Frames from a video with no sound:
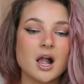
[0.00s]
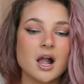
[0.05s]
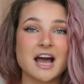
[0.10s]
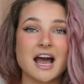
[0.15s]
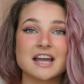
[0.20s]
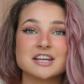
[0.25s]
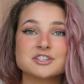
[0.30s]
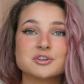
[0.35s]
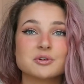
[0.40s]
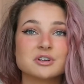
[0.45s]

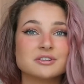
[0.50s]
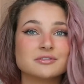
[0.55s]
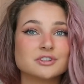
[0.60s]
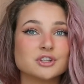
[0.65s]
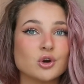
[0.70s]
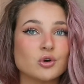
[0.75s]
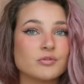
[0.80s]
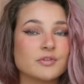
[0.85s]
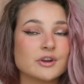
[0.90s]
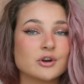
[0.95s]
I don't even
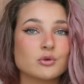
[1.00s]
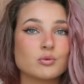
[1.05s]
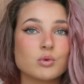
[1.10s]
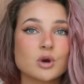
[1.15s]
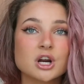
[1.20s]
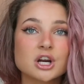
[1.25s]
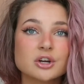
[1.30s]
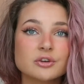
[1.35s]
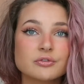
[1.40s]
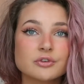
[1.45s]
know if it'll
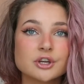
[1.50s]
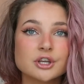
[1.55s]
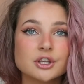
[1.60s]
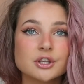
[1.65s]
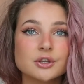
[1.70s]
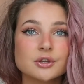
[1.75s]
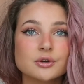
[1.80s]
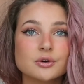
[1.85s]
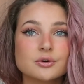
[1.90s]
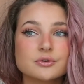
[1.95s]
work for
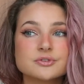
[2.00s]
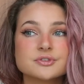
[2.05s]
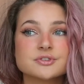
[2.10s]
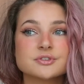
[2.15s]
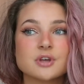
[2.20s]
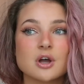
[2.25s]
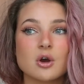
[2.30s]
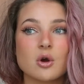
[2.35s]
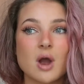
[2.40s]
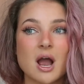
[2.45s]
you,
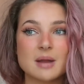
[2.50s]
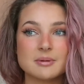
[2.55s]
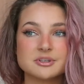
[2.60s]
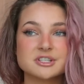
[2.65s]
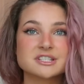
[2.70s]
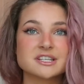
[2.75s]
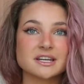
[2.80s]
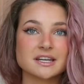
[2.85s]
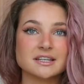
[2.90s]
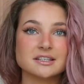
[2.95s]
so I'm
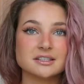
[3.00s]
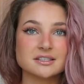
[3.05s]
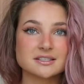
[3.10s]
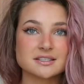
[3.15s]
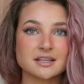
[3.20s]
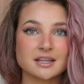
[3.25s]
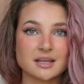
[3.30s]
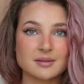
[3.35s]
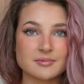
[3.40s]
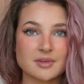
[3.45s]
just gonna
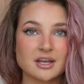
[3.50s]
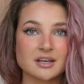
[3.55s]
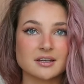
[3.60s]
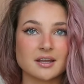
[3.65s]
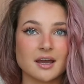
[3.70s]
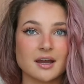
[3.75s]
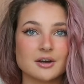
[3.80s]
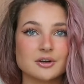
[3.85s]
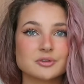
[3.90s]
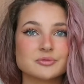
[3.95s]
disclaim that
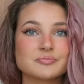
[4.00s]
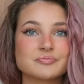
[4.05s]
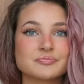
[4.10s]
now.